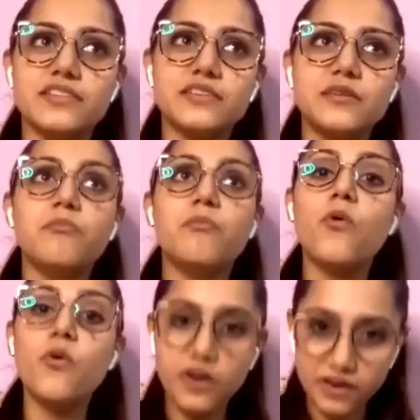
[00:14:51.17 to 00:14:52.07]
rather
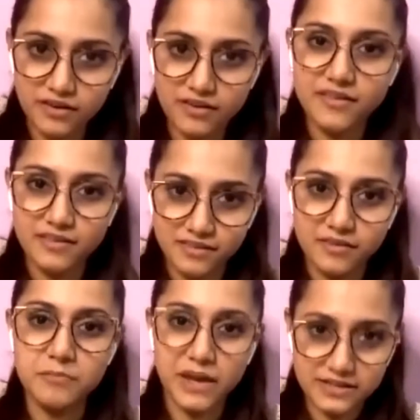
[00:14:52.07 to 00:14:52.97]
more
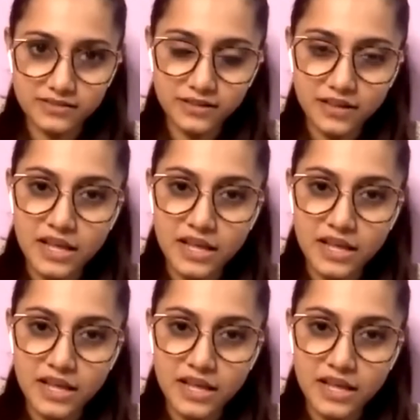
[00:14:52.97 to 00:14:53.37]
uh, better